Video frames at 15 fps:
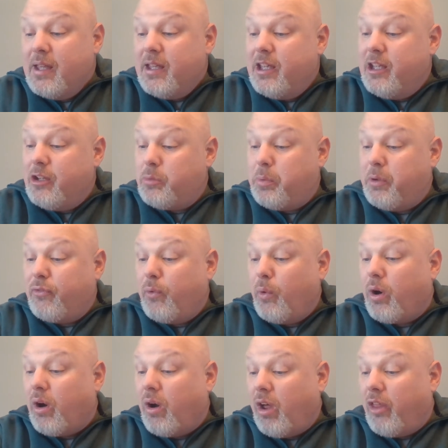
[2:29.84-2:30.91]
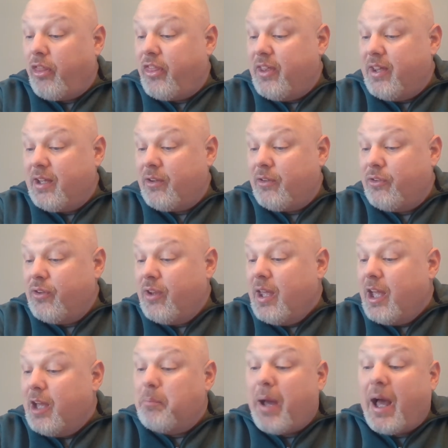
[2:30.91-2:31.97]
He is before all things,
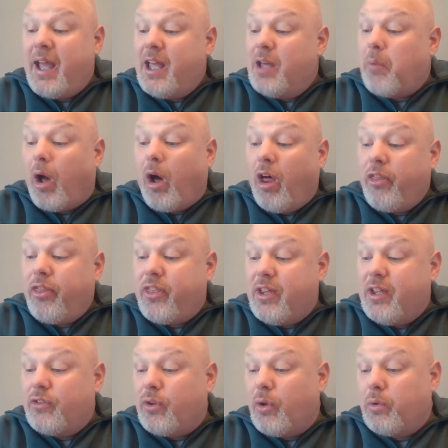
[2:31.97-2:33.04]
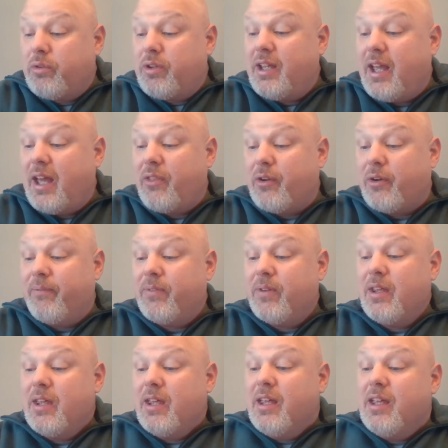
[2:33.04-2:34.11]
and by him all things hold together.
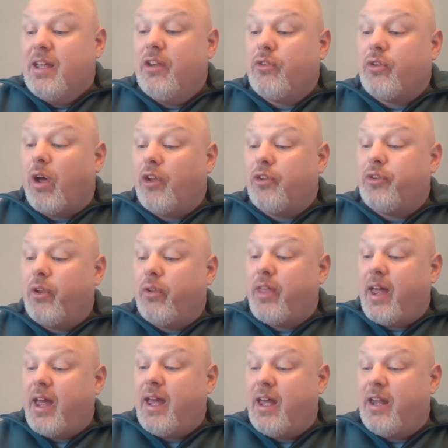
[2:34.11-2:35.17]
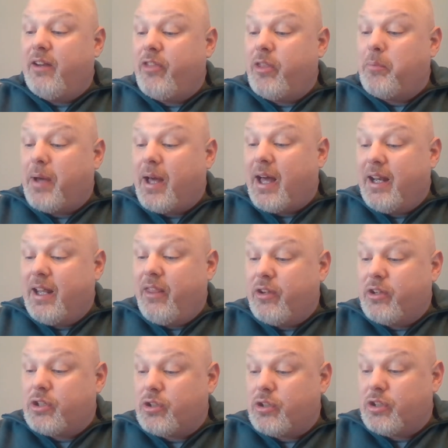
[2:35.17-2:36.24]
He is also the head of the body, the
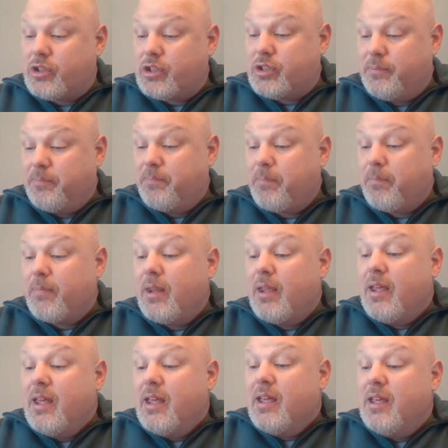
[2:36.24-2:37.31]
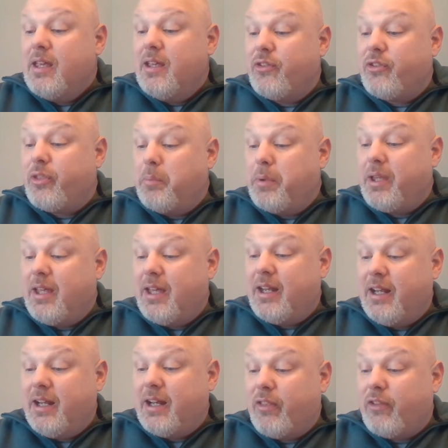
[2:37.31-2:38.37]
church. He is the
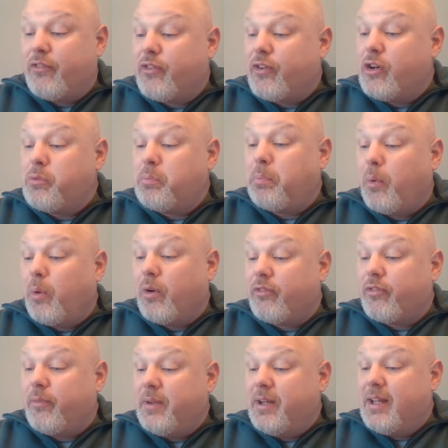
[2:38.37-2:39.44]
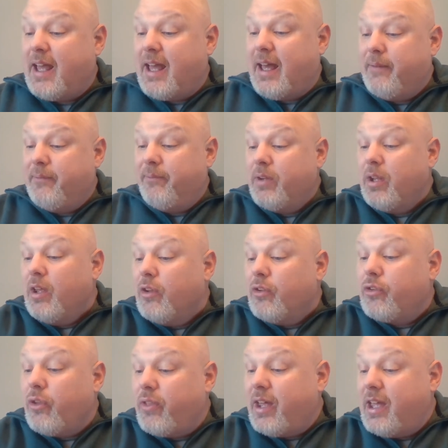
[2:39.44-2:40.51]
beginning and the firstborn from the dead,
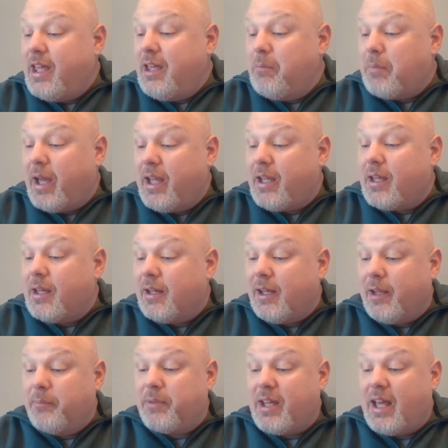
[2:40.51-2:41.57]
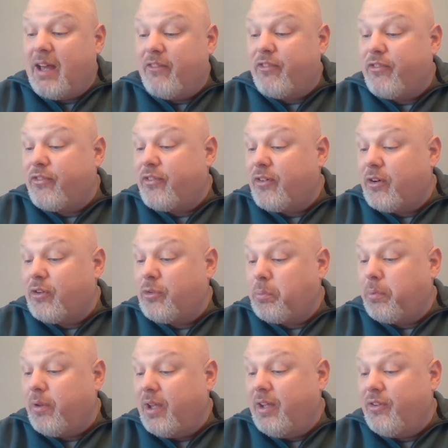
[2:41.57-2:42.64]
so that he might come to have first
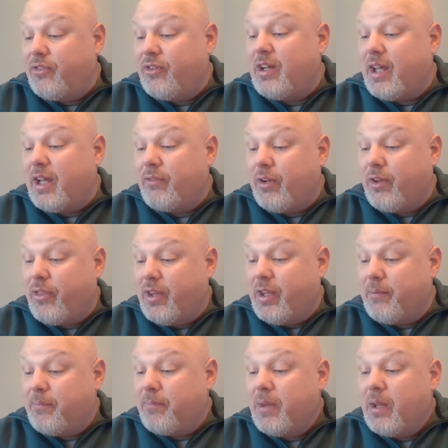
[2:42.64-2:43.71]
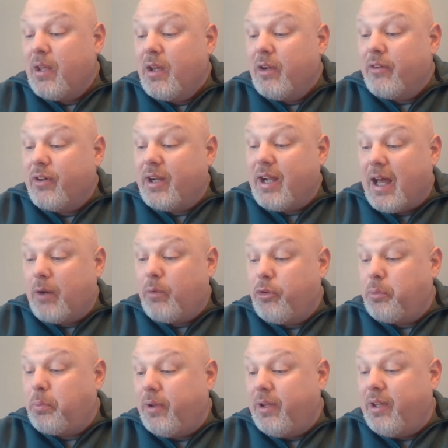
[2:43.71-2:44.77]
place in everything. For God was
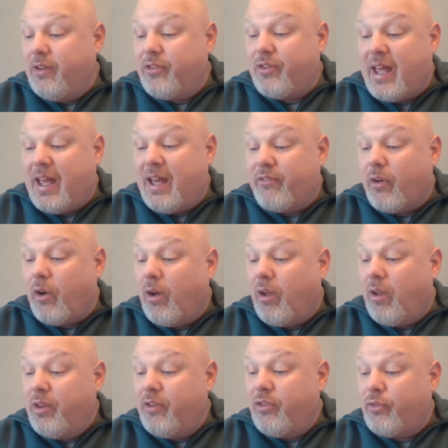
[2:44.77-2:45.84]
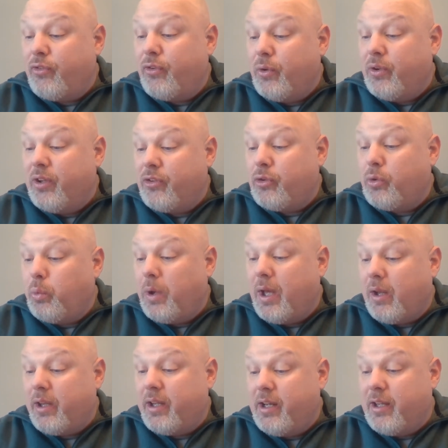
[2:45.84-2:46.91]
pleased to have all his fullness
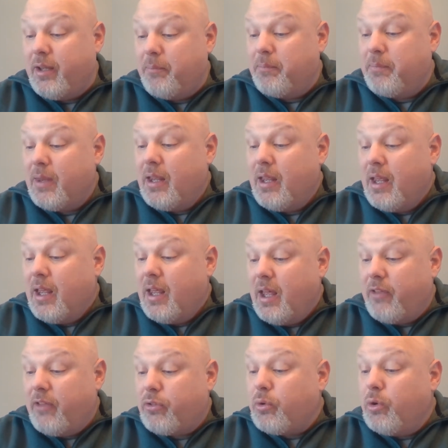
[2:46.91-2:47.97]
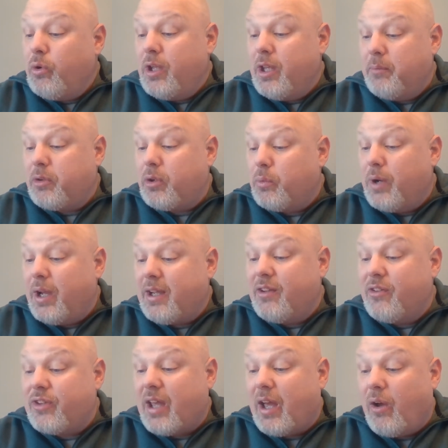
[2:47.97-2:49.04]
dwell in him, and through him to
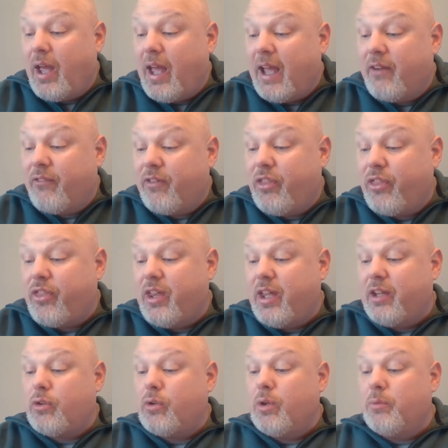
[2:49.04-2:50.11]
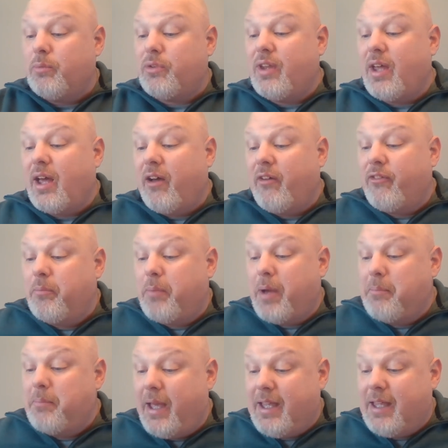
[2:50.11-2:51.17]
reconcile everything to himself by
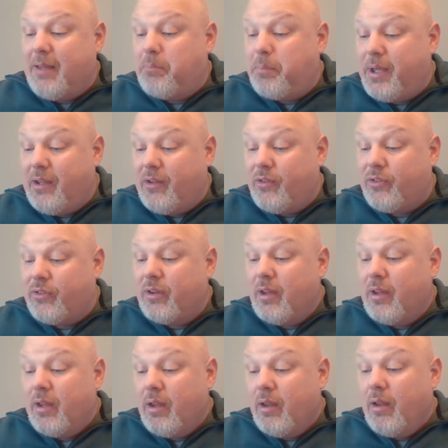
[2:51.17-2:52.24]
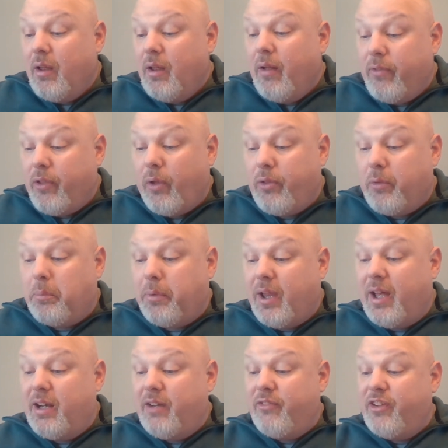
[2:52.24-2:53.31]
making peace, through the
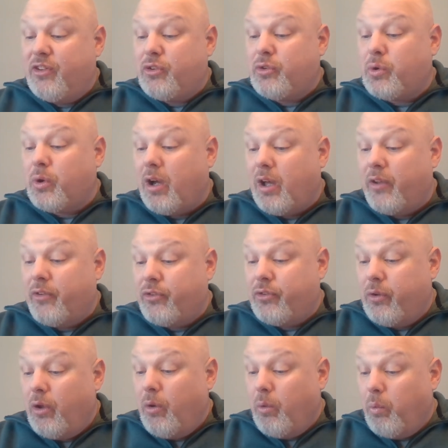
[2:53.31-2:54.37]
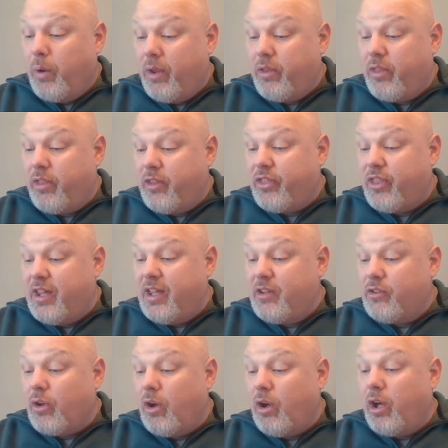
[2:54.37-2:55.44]
blood of his cross, whether the
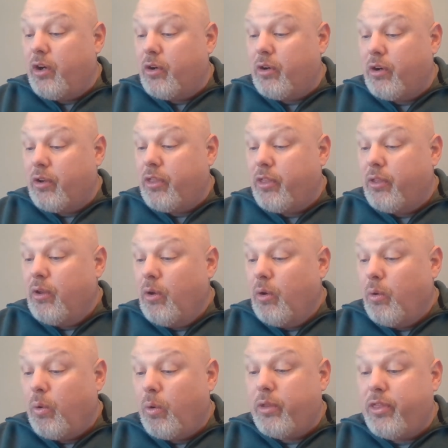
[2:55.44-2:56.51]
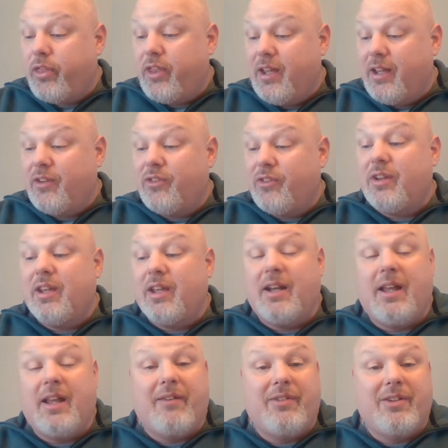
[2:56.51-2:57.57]
things on earth or things in
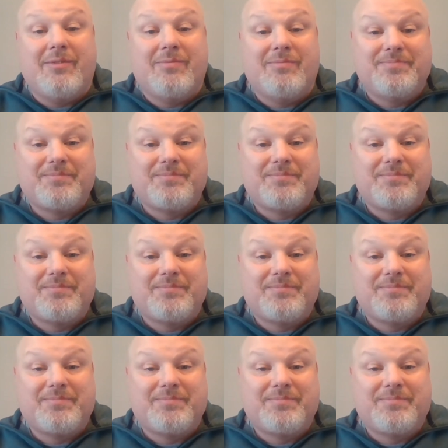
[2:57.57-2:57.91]
heaven.